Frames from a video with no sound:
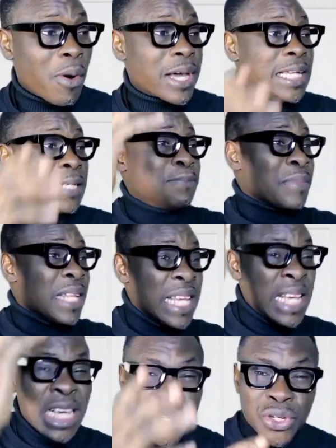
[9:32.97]
working.
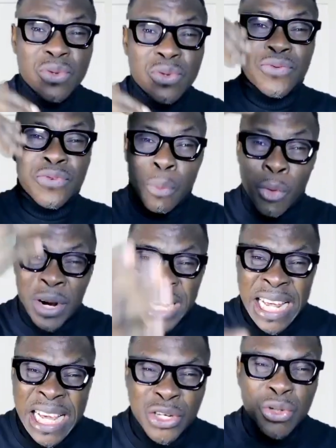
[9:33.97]
Issues from one
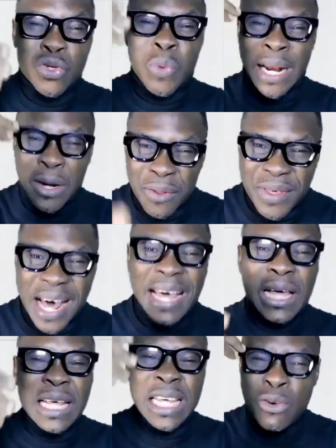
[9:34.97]
issue to another,
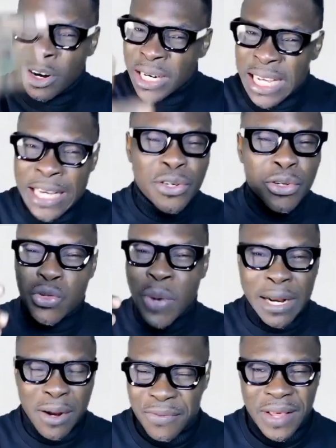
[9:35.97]
one issue to
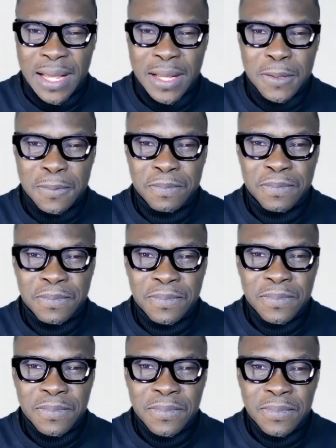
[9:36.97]
another.
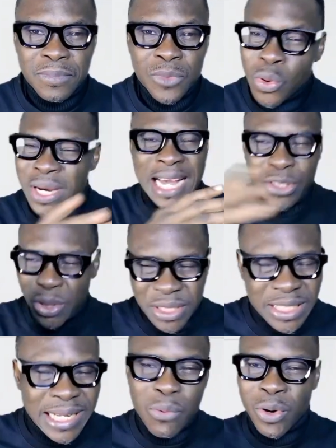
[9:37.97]
You can't
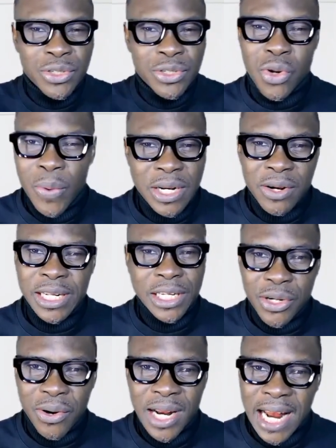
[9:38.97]
just tell what is going on in
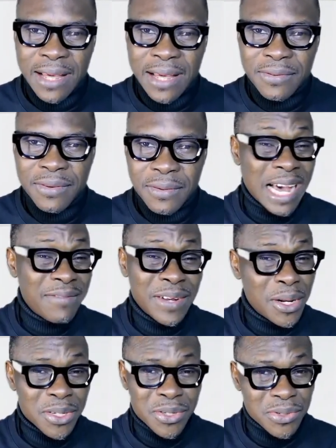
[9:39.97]
your life. I have a
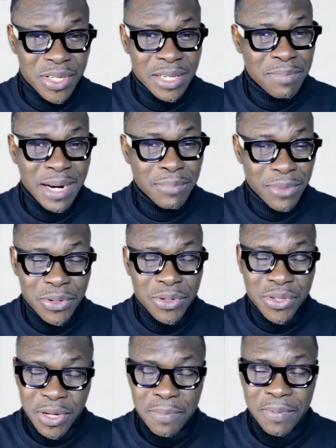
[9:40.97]
lot to say, but I'm going to
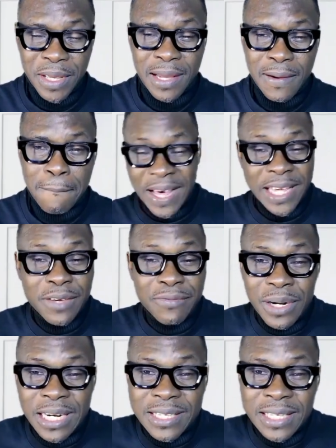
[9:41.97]
stop here. Thank you
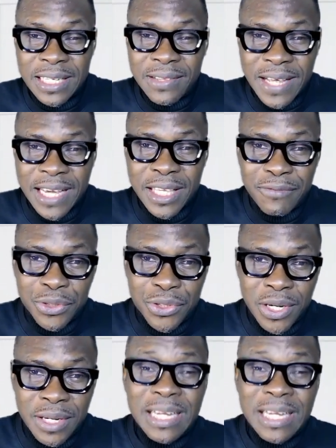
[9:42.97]
for listening. Thank you for joining.